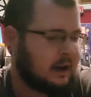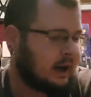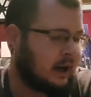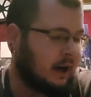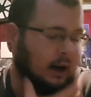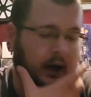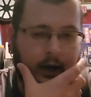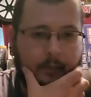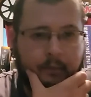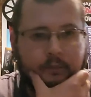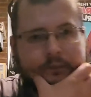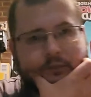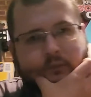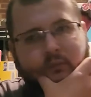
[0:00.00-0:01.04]

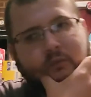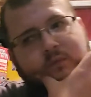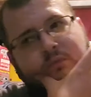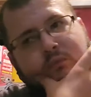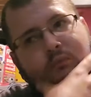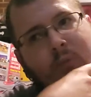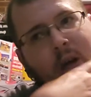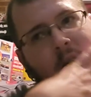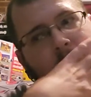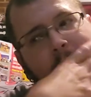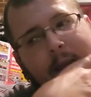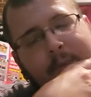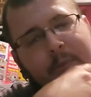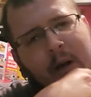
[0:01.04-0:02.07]
But
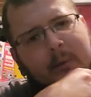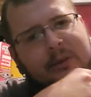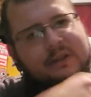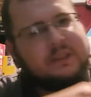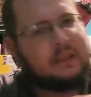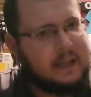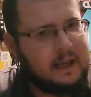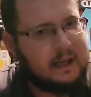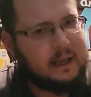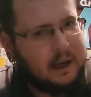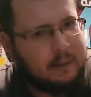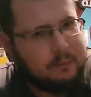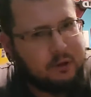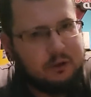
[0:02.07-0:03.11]
as promised, today
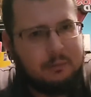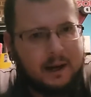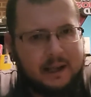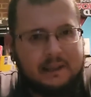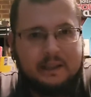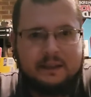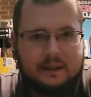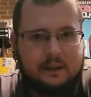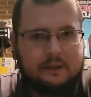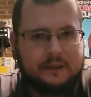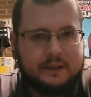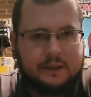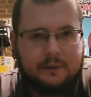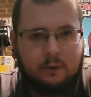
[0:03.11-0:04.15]
I'm doing my Nintendo
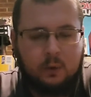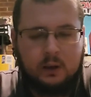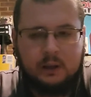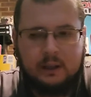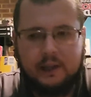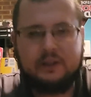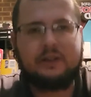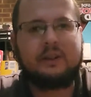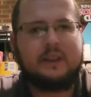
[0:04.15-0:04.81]
64 collection.